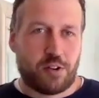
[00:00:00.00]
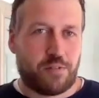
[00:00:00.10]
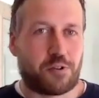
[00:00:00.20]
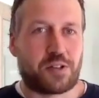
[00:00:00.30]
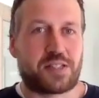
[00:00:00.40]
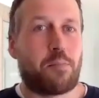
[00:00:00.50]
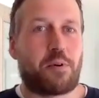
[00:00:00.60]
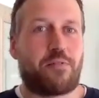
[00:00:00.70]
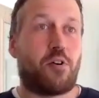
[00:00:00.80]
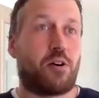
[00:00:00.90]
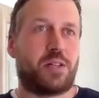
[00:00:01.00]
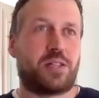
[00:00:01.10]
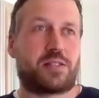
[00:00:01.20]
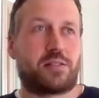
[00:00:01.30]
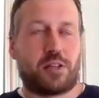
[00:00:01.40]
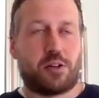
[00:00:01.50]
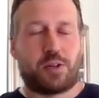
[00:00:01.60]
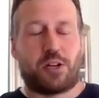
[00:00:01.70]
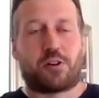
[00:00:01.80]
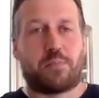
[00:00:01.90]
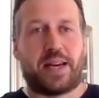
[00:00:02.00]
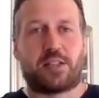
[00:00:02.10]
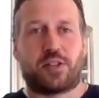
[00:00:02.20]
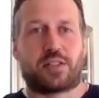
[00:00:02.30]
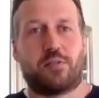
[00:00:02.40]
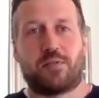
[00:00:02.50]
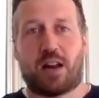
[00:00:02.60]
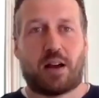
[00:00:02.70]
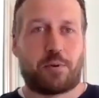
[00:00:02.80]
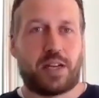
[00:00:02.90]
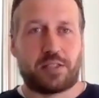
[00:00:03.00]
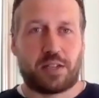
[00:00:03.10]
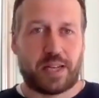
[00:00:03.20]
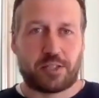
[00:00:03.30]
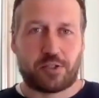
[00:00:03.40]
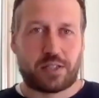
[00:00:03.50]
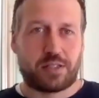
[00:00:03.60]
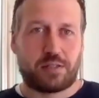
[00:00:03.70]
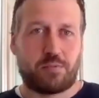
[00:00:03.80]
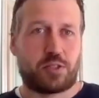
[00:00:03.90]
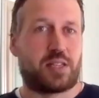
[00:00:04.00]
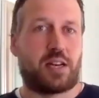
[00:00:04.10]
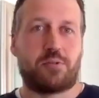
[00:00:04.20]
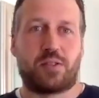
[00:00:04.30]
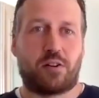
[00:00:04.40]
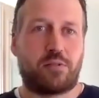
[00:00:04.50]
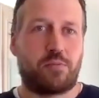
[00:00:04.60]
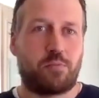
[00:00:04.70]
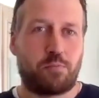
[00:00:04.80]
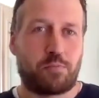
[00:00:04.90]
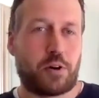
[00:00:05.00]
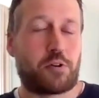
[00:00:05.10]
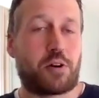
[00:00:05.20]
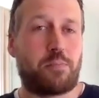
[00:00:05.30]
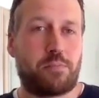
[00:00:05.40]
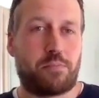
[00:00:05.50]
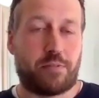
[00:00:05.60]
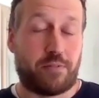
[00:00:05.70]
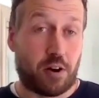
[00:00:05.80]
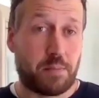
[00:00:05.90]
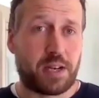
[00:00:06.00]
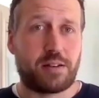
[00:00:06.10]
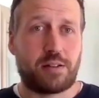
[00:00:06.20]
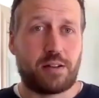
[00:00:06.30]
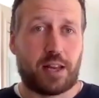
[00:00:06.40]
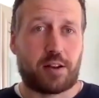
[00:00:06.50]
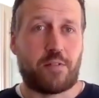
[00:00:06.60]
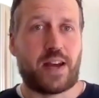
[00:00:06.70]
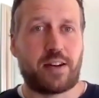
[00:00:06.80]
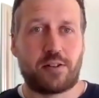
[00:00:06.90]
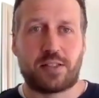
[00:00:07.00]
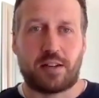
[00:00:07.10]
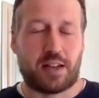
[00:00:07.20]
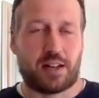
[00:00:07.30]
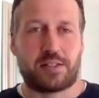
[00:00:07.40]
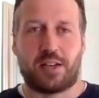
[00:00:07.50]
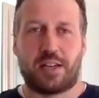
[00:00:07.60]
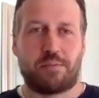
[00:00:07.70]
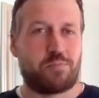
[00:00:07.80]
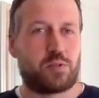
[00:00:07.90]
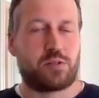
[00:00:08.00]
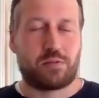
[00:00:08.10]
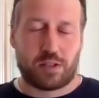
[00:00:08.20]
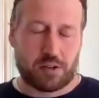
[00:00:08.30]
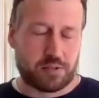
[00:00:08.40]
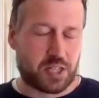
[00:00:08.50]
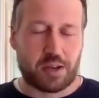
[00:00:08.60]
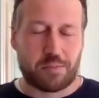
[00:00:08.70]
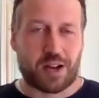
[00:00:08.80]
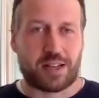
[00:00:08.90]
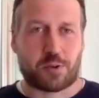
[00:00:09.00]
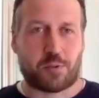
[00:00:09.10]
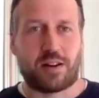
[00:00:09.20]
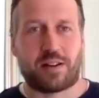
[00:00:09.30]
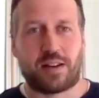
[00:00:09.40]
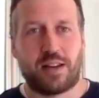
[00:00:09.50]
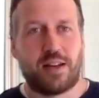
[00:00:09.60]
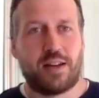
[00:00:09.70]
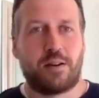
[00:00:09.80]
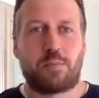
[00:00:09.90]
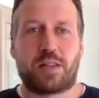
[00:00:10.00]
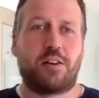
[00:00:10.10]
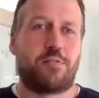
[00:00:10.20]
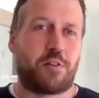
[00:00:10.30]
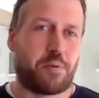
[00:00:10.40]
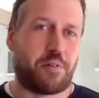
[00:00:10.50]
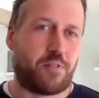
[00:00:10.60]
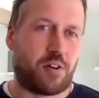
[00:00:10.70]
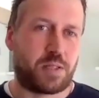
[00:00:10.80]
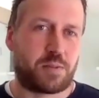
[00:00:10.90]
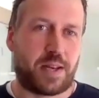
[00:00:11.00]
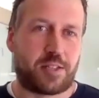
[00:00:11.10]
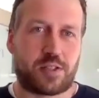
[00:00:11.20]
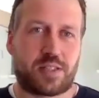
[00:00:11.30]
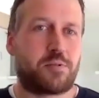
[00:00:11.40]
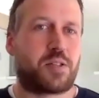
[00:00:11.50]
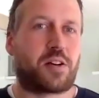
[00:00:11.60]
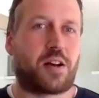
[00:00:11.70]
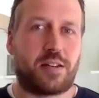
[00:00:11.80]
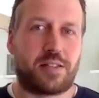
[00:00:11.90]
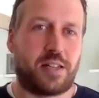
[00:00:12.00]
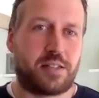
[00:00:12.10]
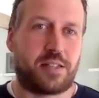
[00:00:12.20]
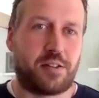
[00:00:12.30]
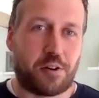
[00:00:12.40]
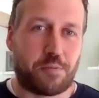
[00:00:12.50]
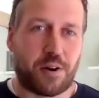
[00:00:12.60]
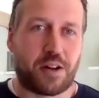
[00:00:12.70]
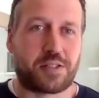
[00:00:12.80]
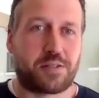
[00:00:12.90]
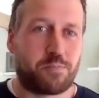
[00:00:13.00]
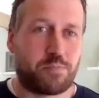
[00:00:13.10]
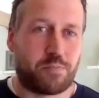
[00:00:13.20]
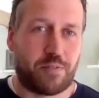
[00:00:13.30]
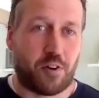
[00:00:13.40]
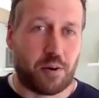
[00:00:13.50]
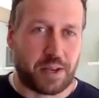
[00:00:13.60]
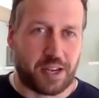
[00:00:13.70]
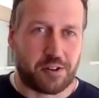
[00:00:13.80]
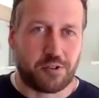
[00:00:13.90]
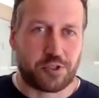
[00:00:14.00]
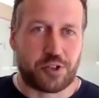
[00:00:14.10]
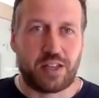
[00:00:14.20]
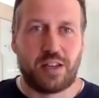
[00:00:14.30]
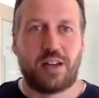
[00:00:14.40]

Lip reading: focus on performance. You know, when you look at metrics, you've got operational metrics, which is how is your program performing. Like, your vendors, are they on time? You know, time, cost, quality. But then you have your performance metrics. How's your content and your products performing in country?